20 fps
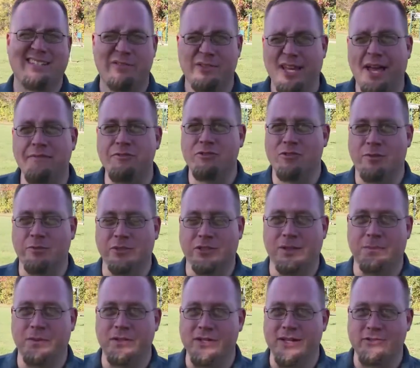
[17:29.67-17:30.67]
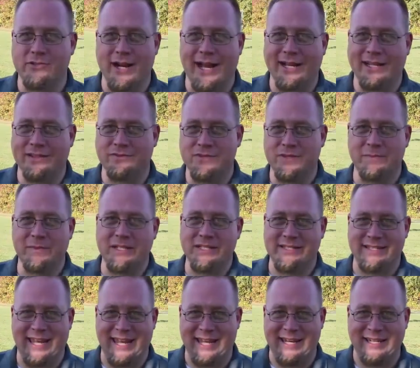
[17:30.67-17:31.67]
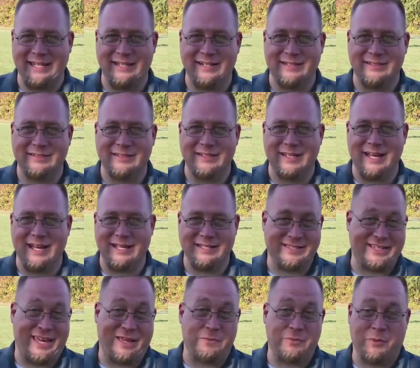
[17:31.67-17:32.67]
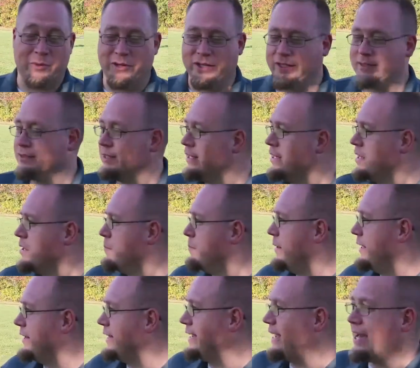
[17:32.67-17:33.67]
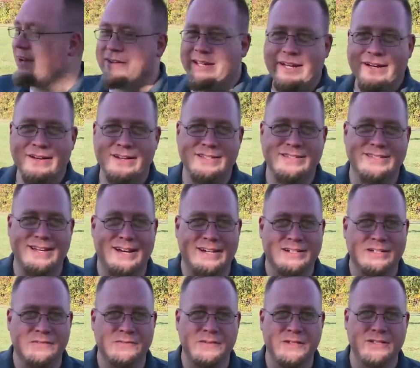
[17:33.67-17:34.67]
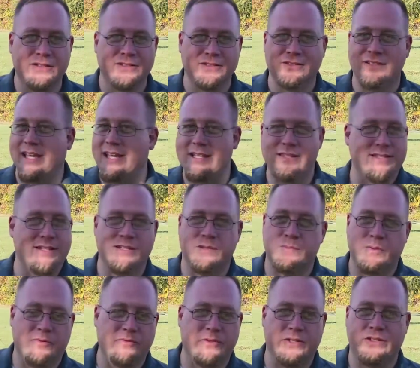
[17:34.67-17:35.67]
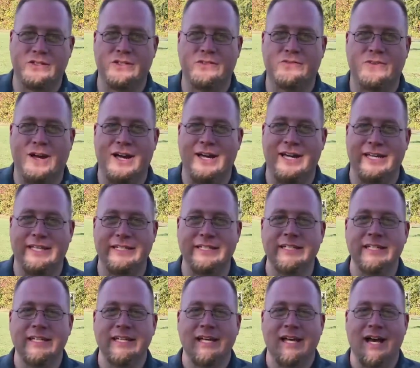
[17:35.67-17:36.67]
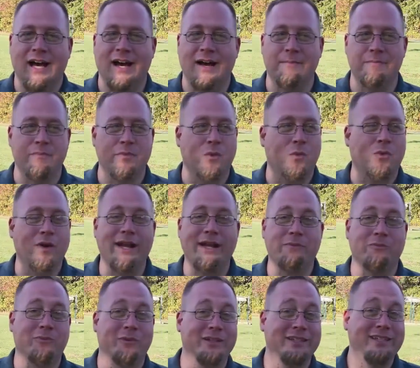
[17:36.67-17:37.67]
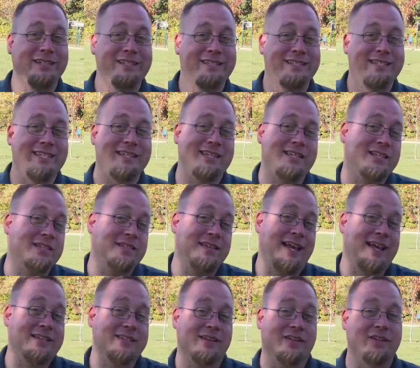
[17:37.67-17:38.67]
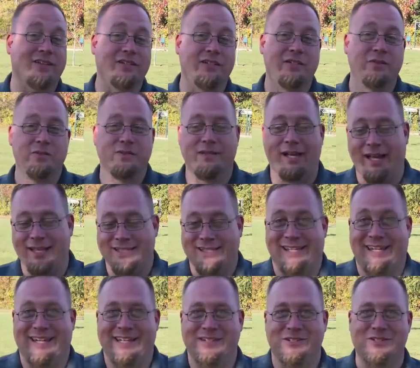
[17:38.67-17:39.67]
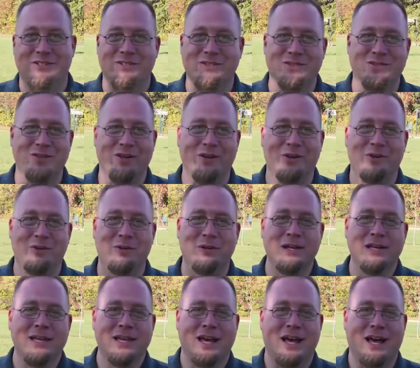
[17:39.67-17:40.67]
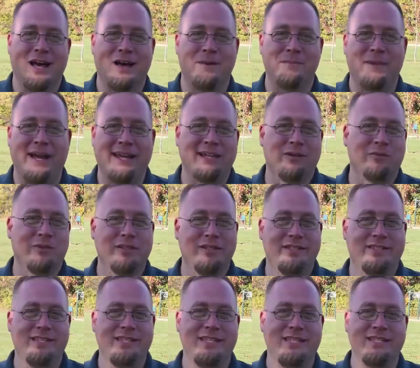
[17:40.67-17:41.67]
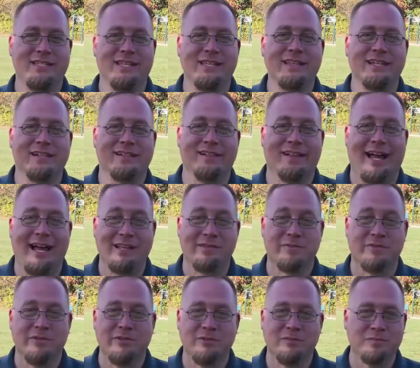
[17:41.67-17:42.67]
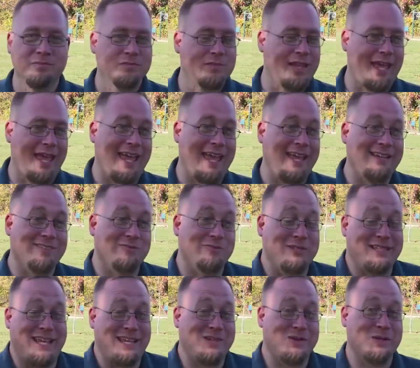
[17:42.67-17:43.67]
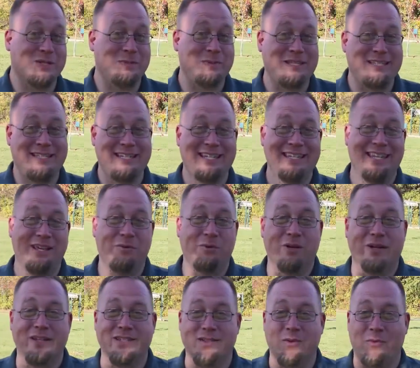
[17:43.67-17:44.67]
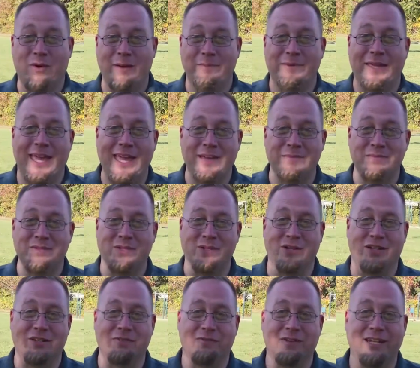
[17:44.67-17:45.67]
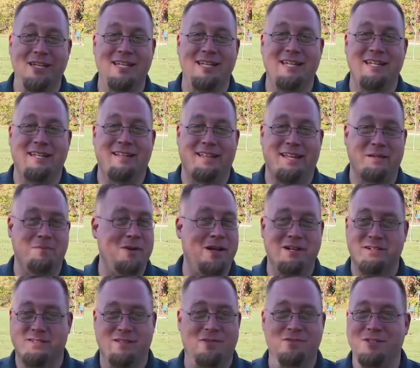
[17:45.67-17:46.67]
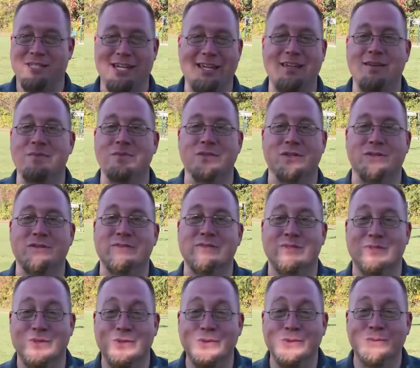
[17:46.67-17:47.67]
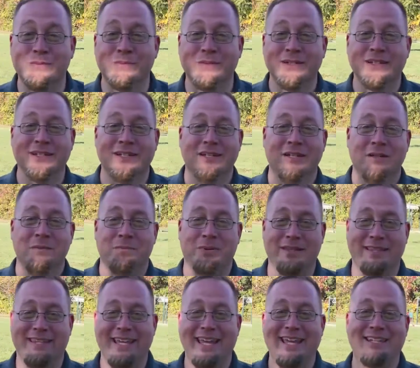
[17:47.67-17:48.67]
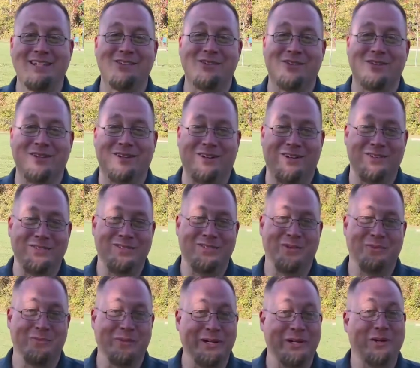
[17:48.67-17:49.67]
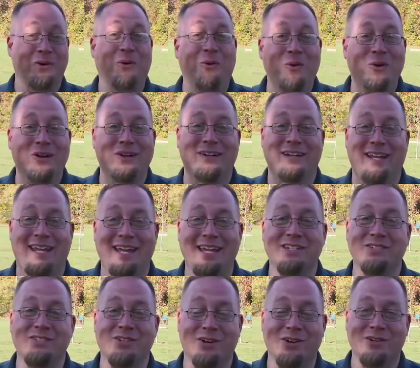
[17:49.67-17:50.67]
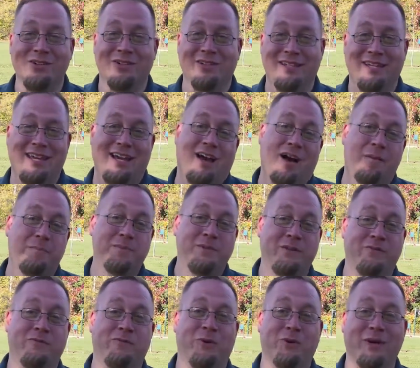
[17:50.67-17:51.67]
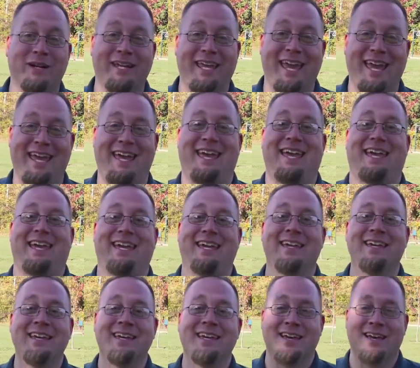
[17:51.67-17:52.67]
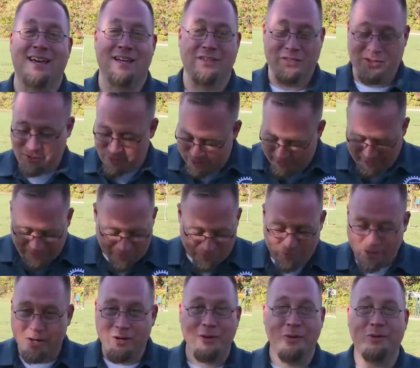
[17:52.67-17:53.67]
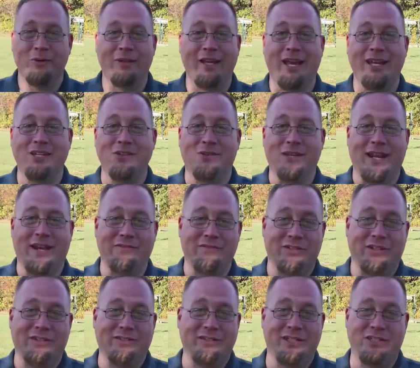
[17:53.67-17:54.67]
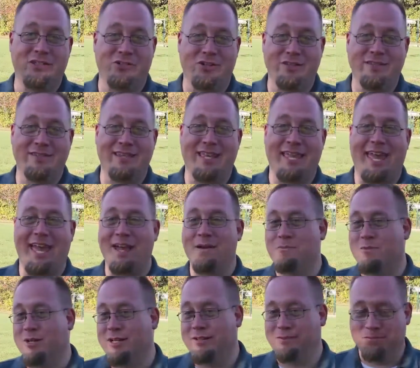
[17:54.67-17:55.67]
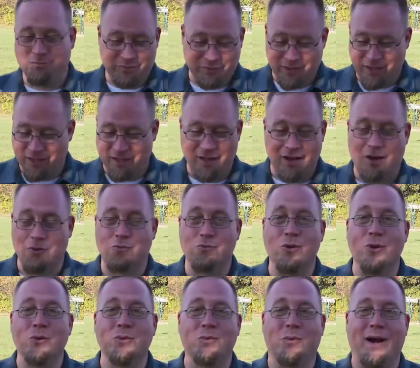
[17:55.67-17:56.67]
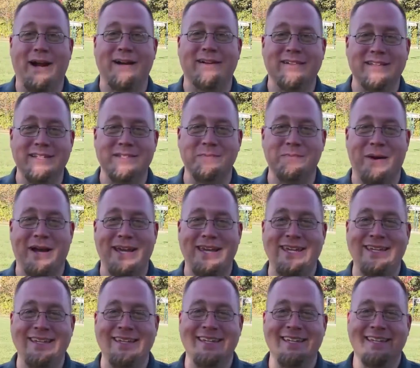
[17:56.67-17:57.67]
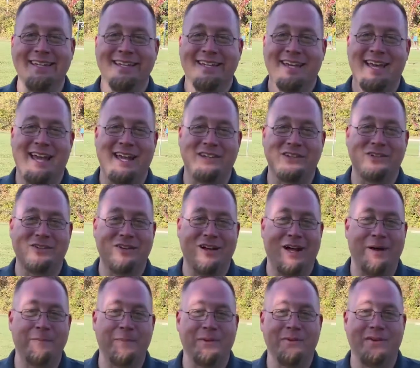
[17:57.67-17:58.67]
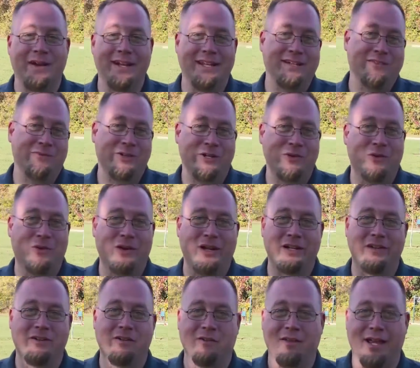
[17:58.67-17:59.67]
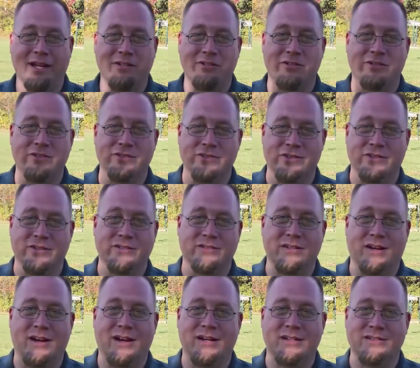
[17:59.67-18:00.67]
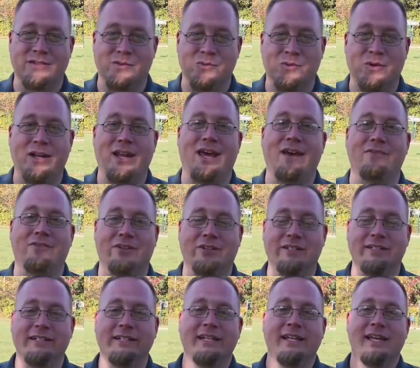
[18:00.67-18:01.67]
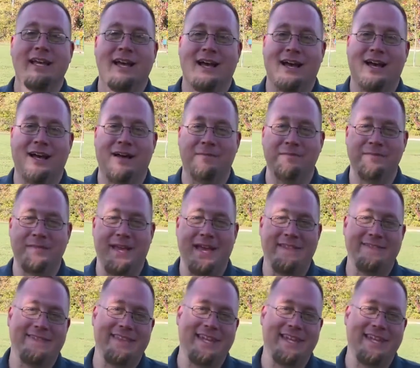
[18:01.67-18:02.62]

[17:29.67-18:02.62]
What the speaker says: it was having trouble keeping track of somebody skateboarding. But like out here at a soccer field, it does perfectly fine. Where I really see these as a good use, I teach. So I could really see these in the classroom. With that USB-C, they work as a webcam, so you could feed it into like Microsoft Teams or Zoom. But then you could also record internally up to 4K using a Rode, and you could have literally just the camera, a Rode wireless mic, and you're up and running recording your lectures or your talks or whatever. And